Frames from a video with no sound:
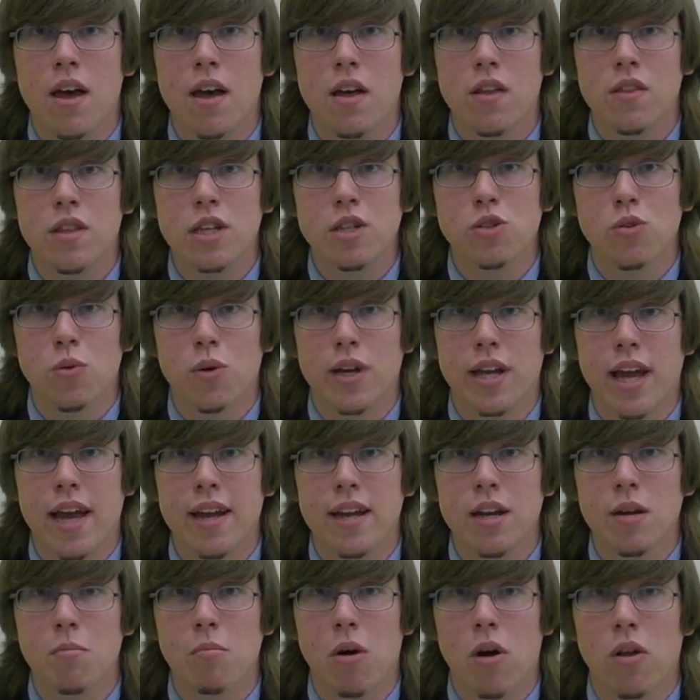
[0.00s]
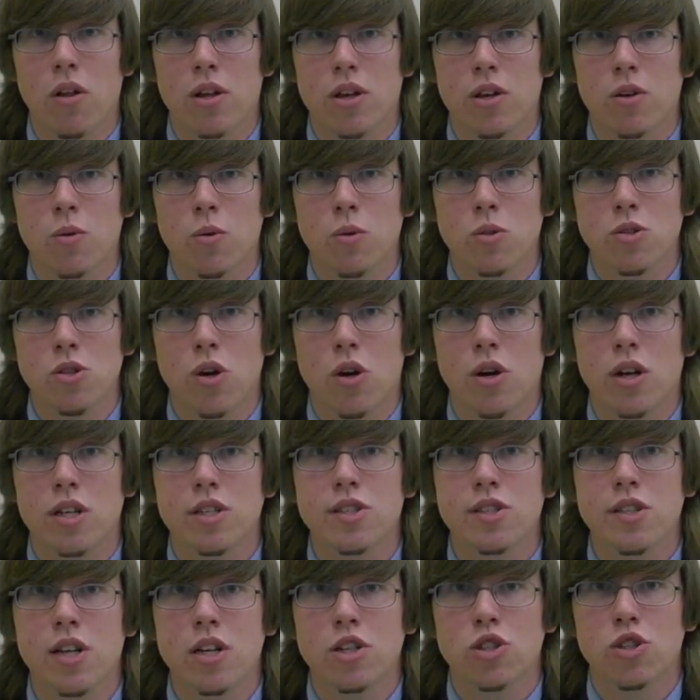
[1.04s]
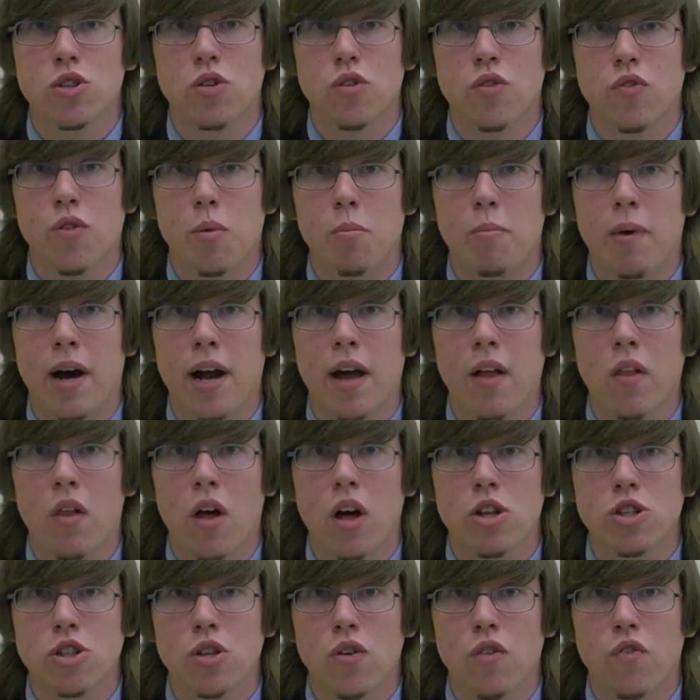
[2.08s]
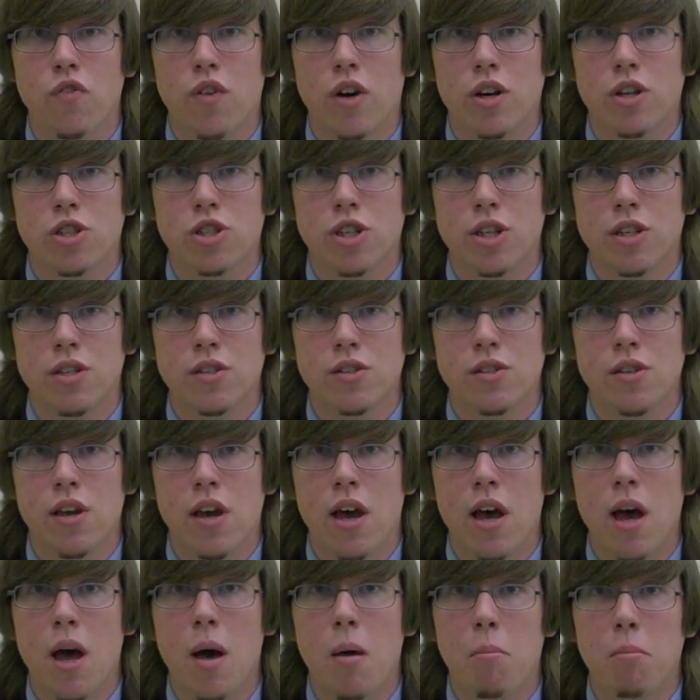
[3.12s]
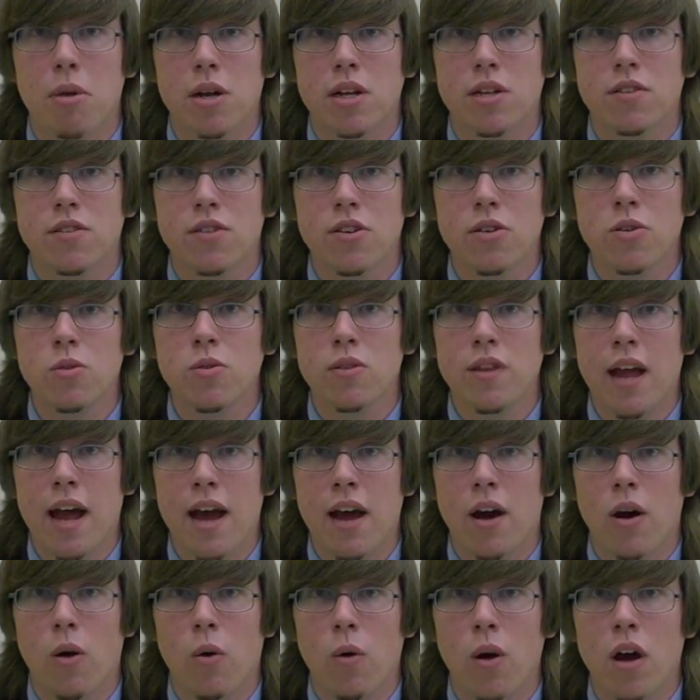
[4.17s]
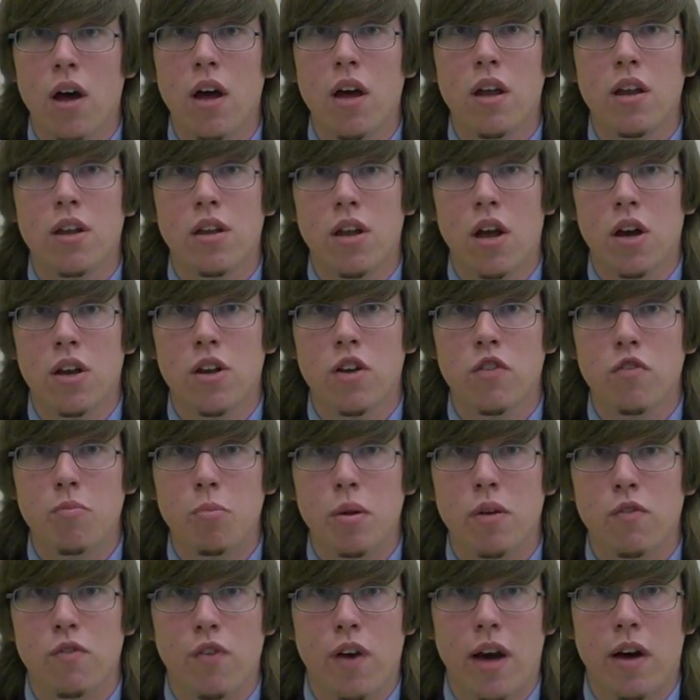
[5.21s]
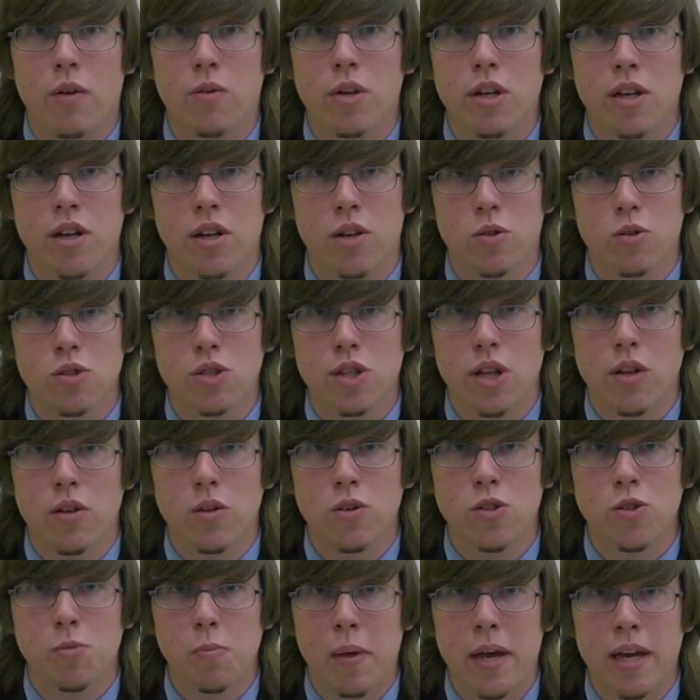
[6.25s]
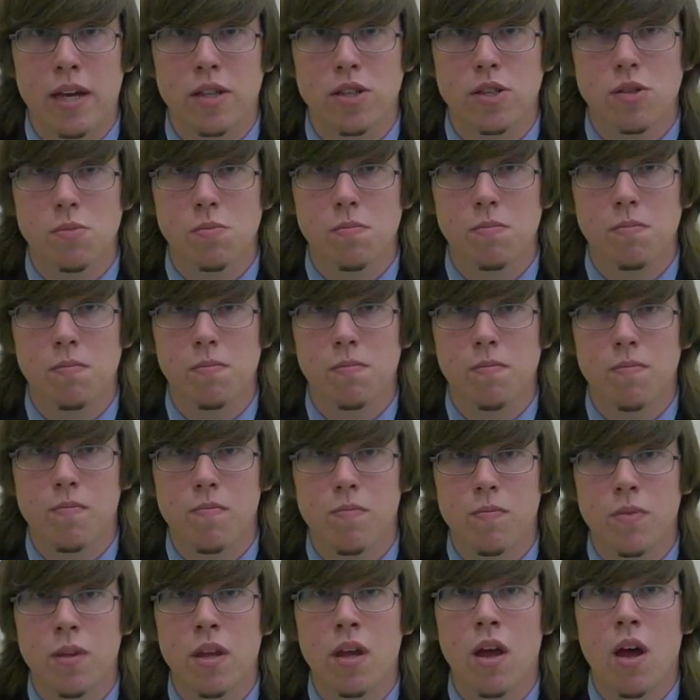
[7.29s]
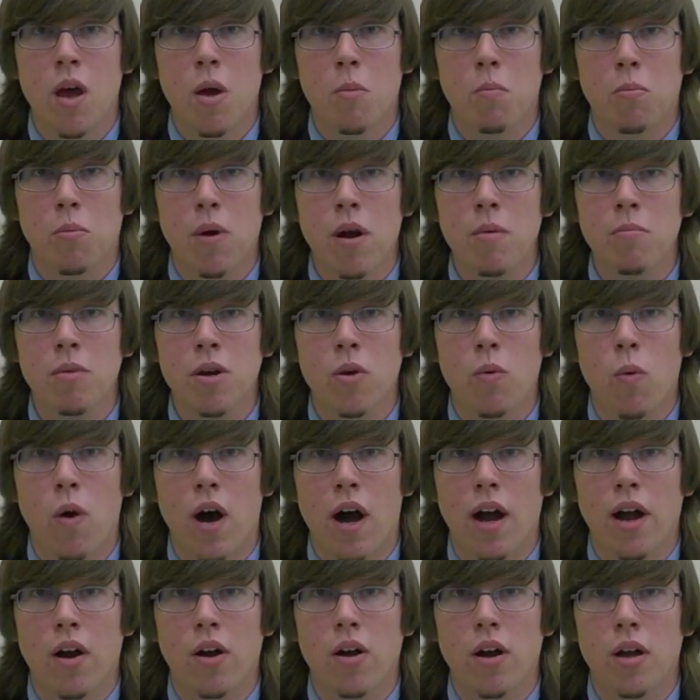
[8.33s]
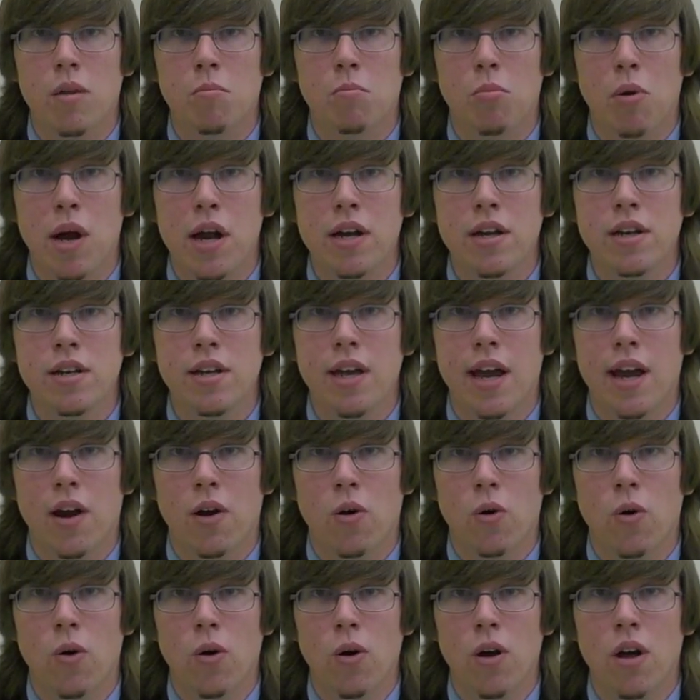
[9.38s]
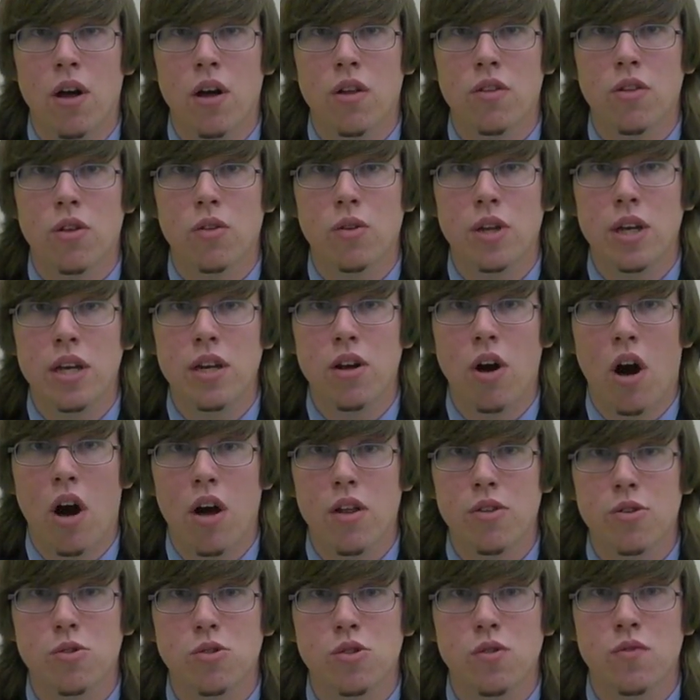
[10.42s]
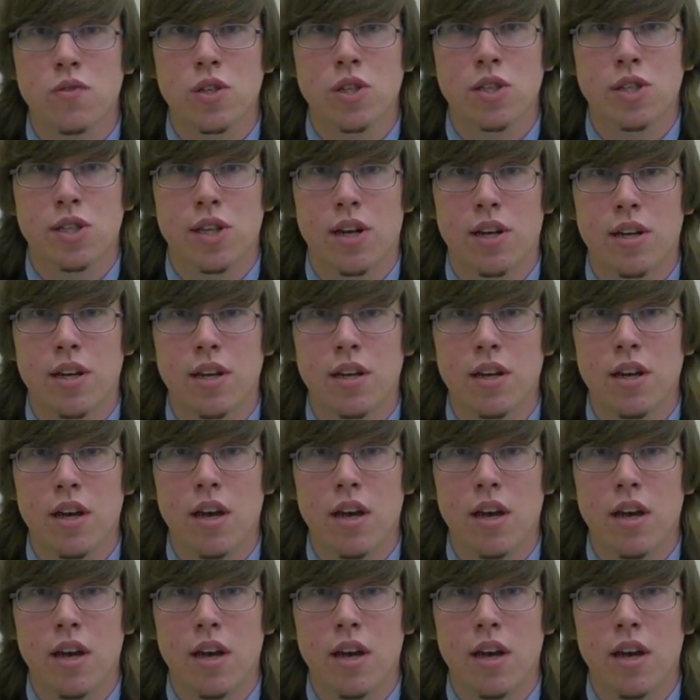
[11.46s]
These organic molecules are essential for biological functions, but until now, none have been found in interstellar space. Brett McGuire and Brandon Carroll, the lead authors of the study,